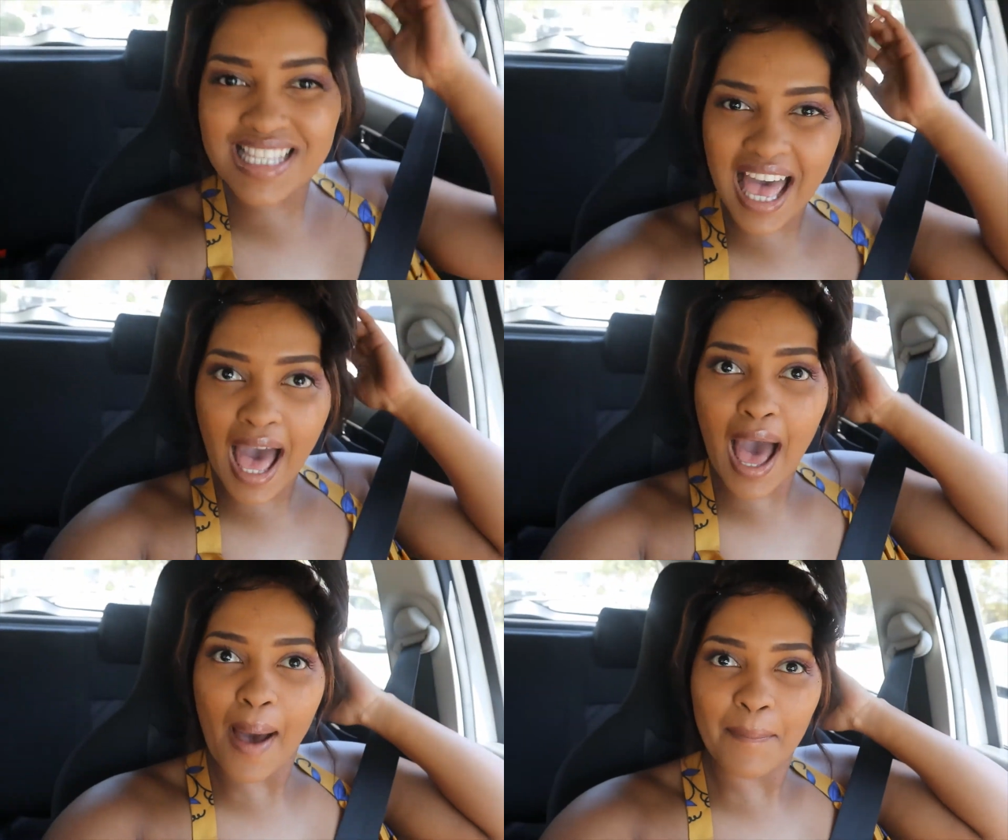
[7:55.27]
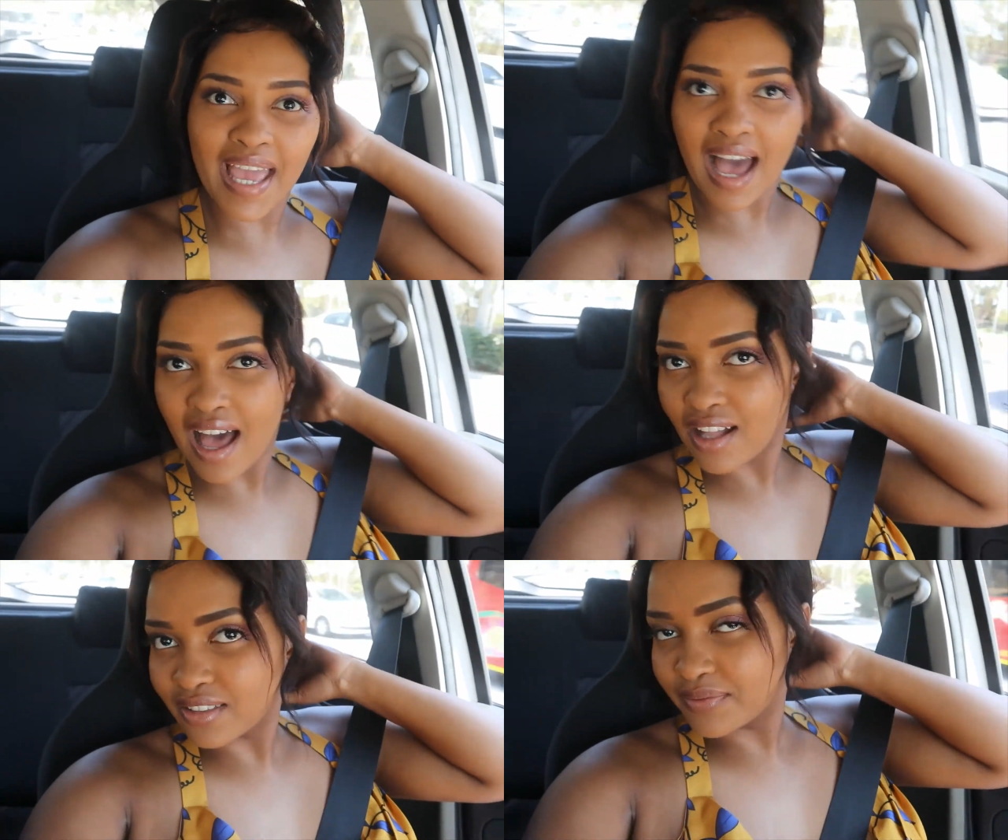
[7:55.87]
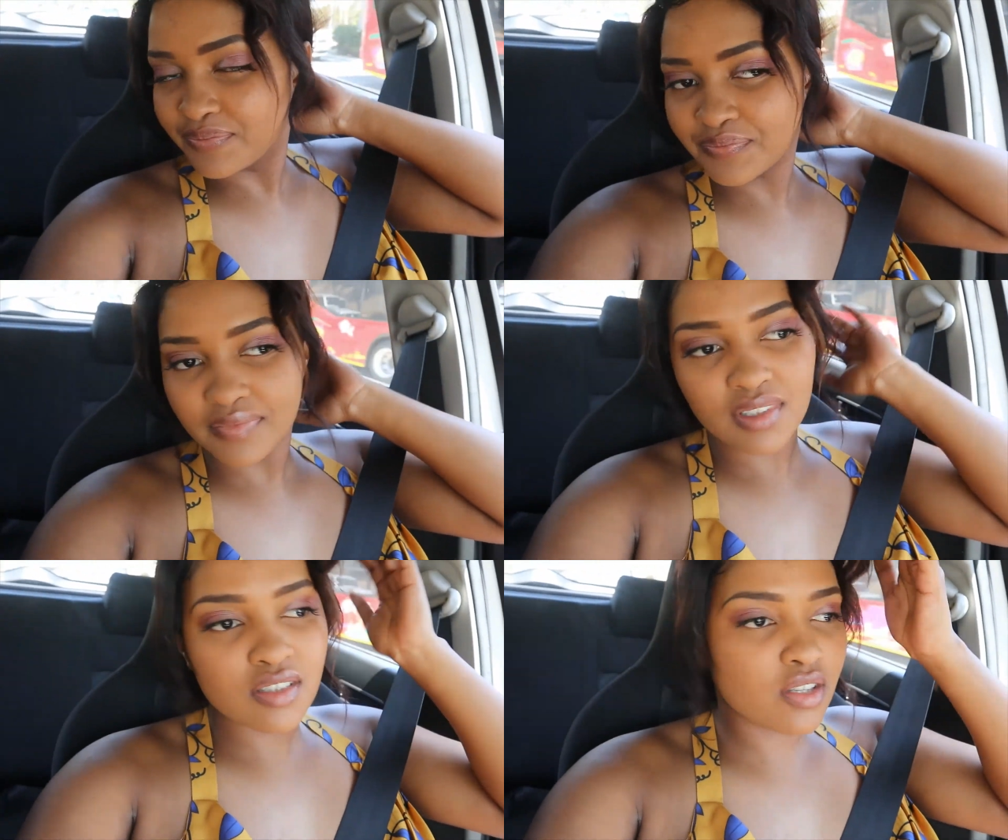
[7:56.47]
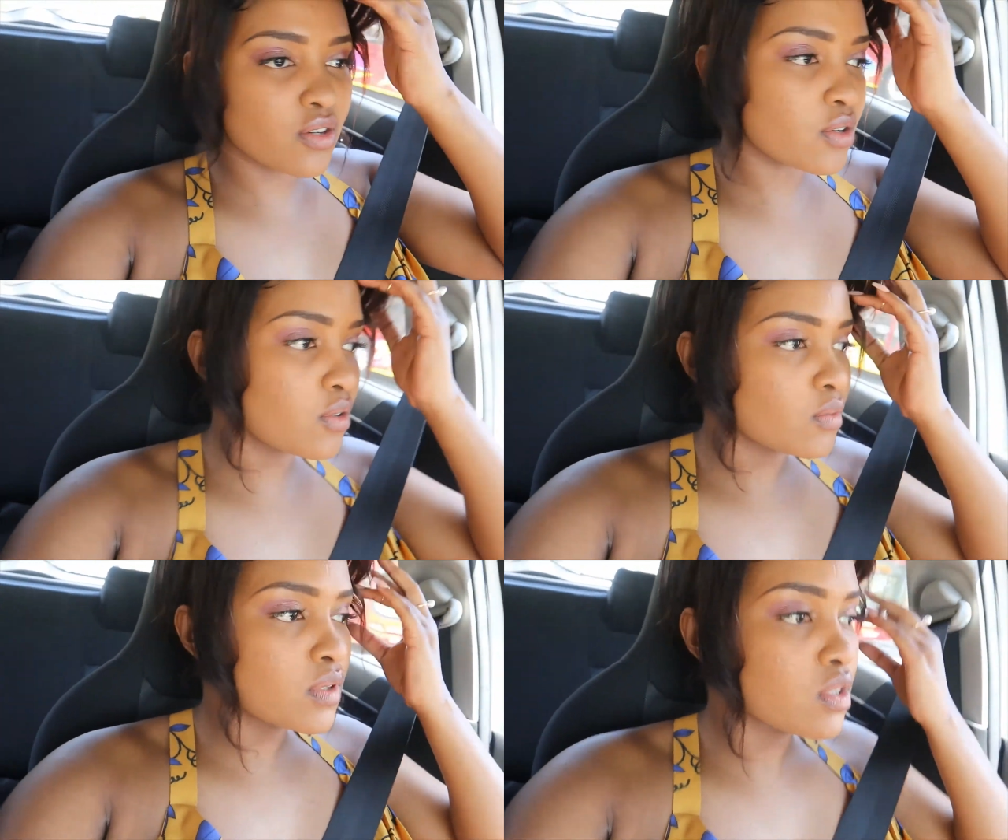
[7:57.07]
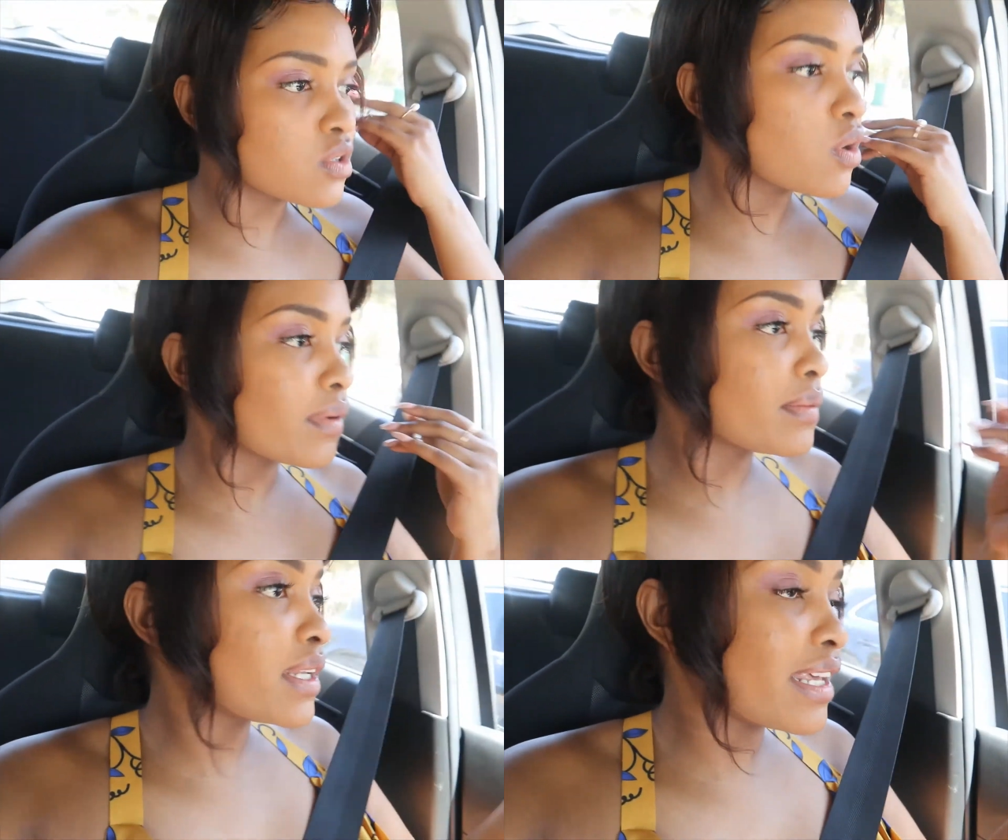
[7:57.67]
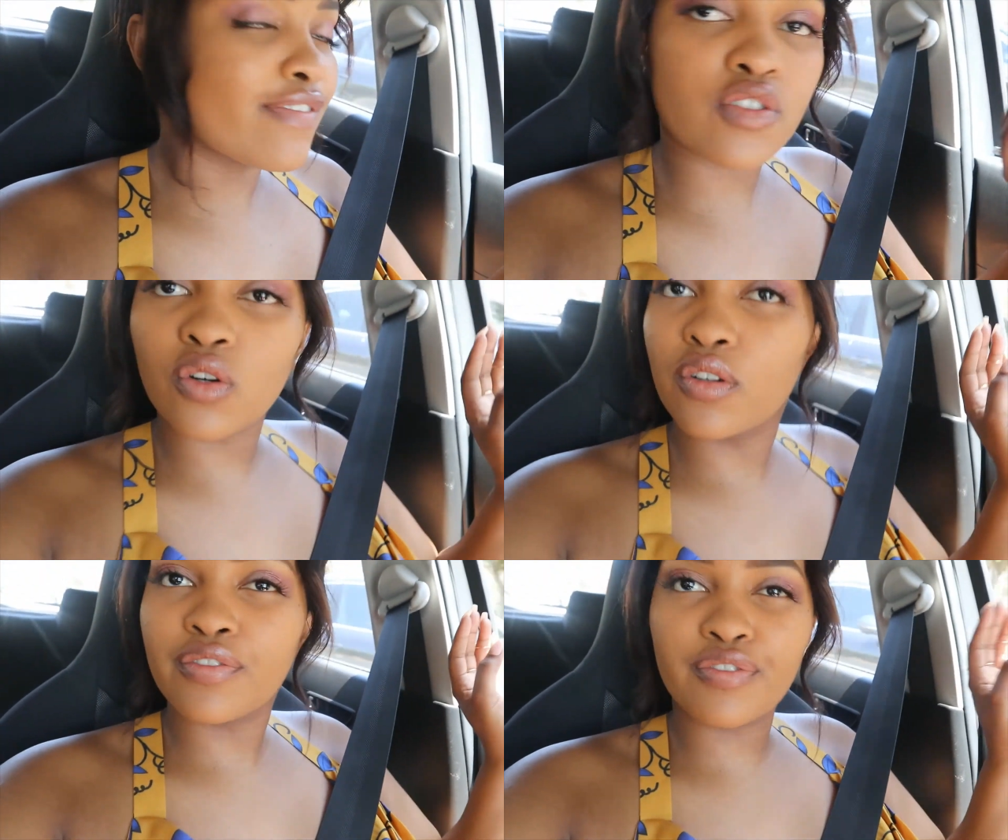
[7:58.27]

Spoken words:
up, y'all? So we don't know where we left off.